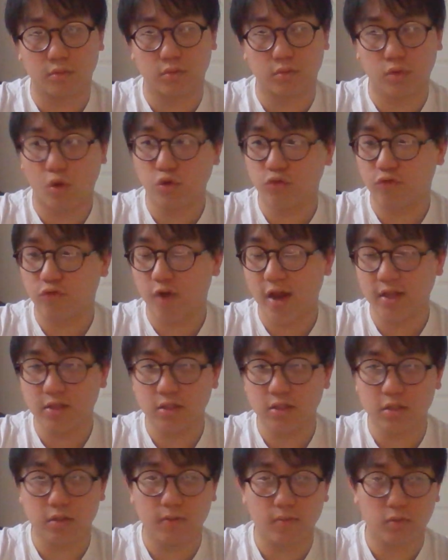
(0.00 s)
Those
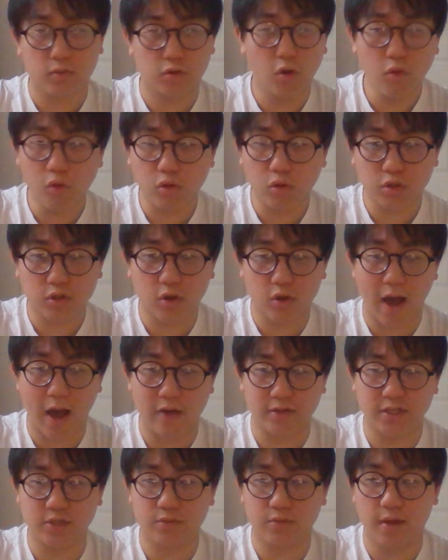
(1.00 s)
friends. Don't go to
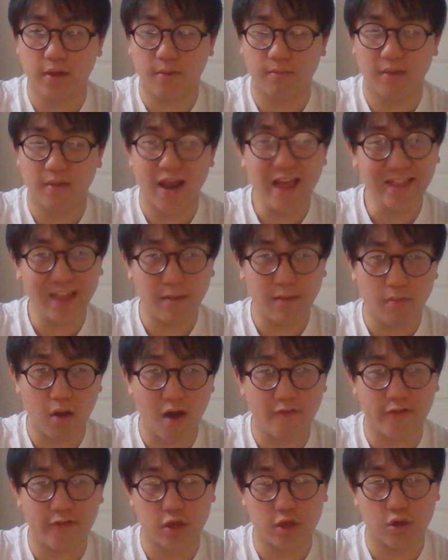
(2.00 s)
outings with them. Let them
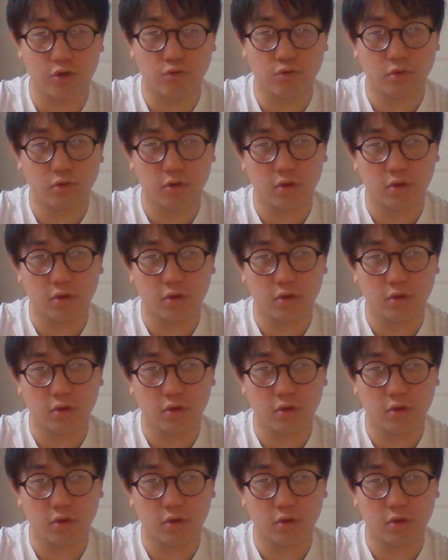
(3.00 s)
laugh at you.